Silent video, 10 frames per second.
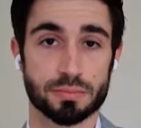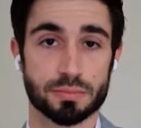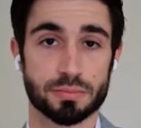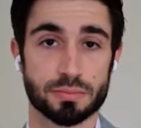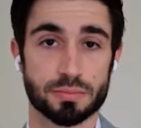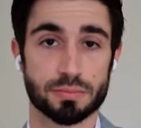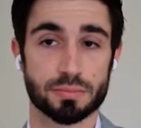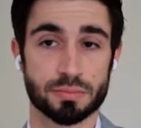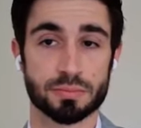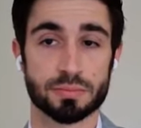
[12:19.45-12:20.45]

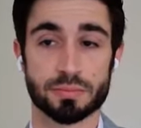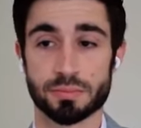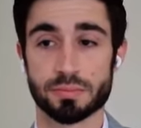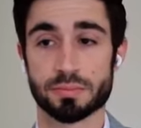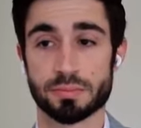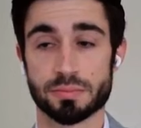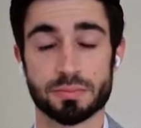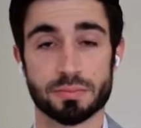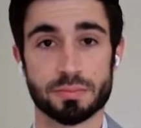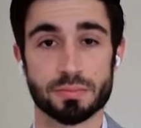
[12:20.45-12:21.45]

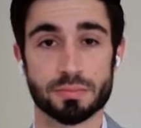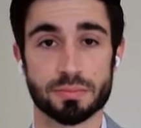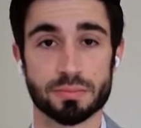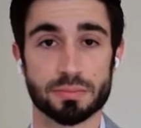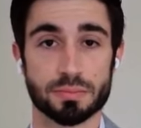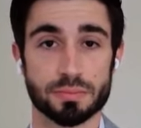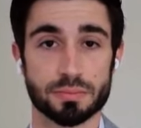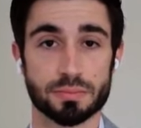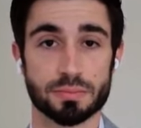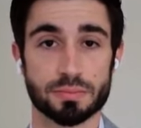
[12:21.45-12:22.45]

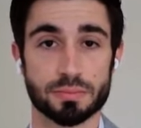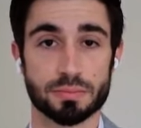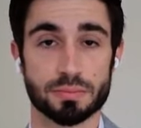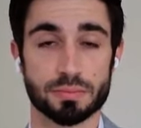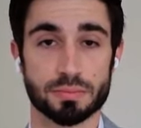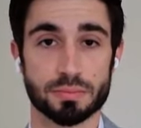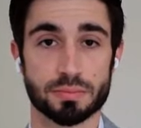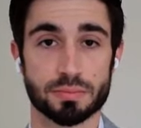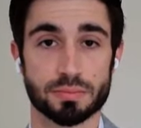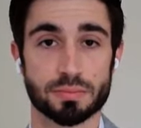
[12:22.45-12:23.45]

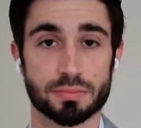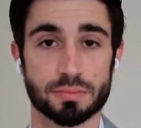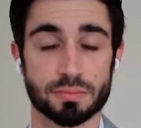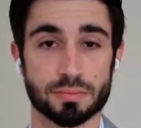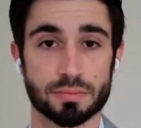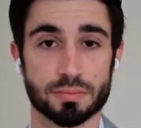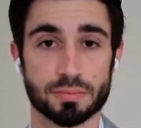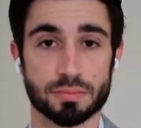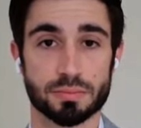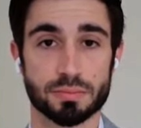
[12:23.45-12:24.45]

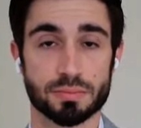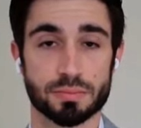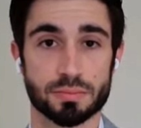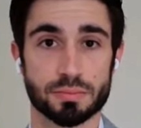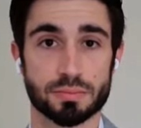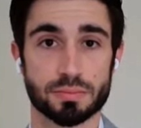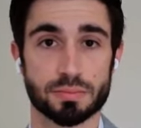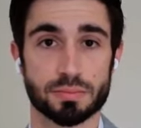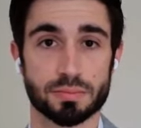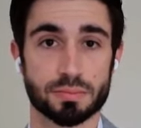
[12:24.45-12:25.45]

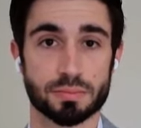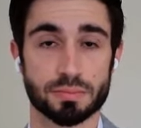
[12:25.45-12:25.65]
No words are spoken by the person on screen.